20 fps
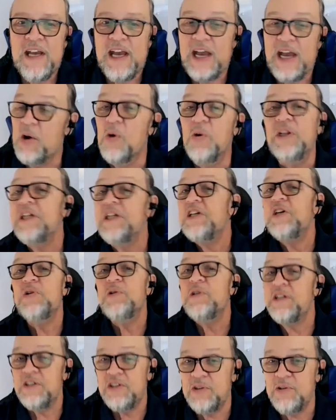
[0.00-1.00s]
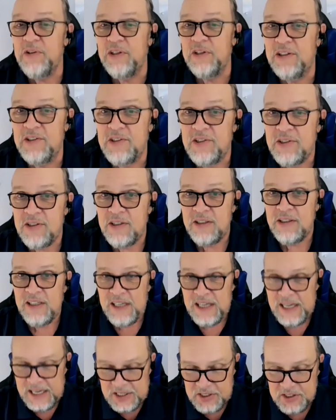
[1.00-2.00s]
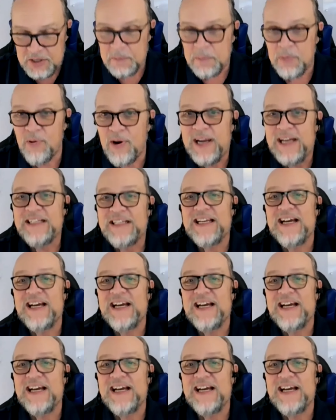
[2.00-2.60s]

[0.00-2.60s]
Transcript: and only you can do this, is to break